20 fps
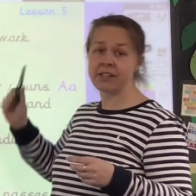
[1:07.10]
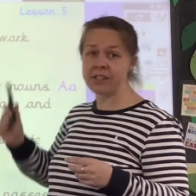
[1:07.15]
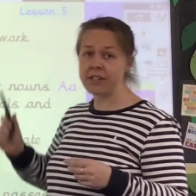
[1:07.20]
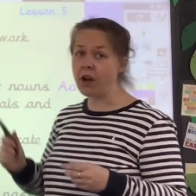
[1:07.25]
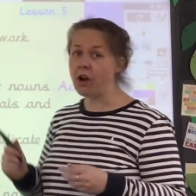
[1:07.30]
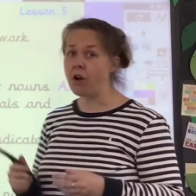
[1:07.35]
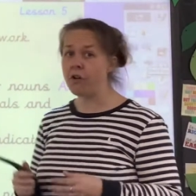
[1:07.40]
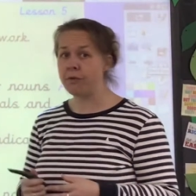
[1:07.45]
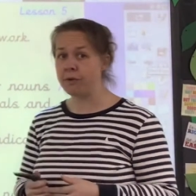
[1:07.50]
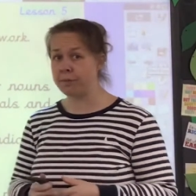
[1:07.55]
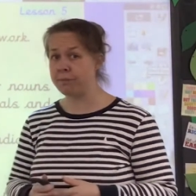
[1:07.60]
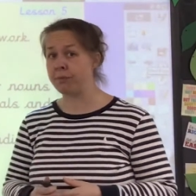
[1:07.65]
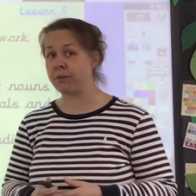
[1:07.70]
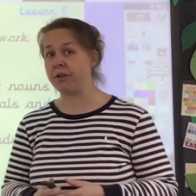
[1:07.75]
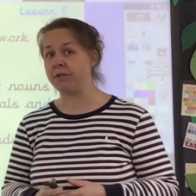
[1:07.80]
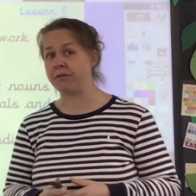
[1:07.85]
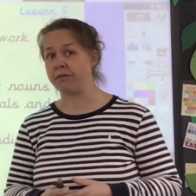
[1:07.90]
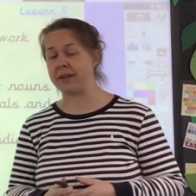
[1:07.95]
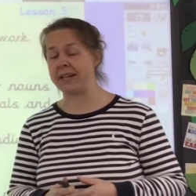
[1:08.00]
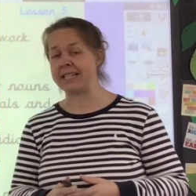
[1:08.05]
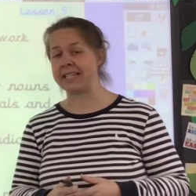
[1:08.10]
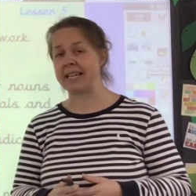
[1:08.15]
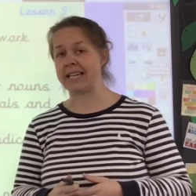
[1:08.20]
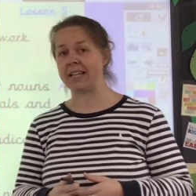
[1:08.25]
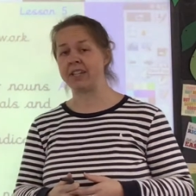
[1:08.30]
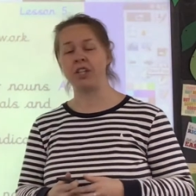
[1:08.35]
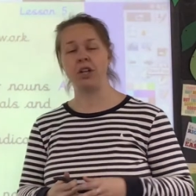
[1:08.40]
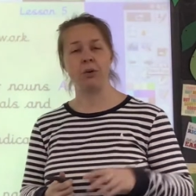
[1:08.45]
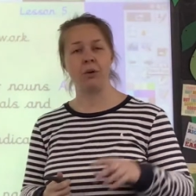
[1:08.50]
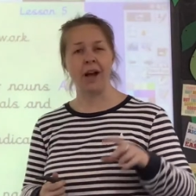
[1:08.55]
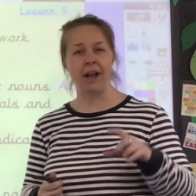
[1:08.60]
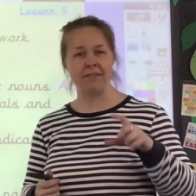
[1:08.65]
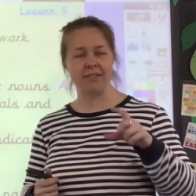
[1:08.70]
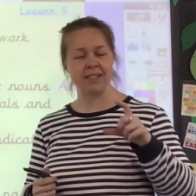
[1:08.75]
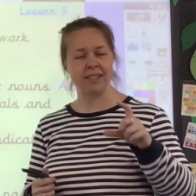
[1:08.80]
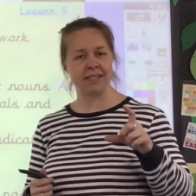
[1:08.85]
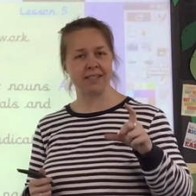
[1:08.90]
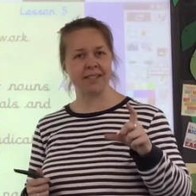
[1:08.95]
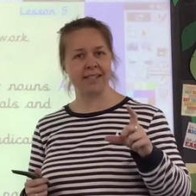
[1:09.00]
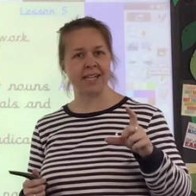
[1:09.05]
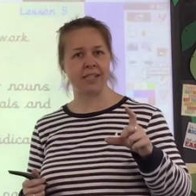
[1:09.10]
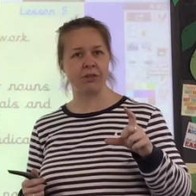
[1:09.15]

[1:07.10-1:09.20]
to start off with proofreading. You'll have a success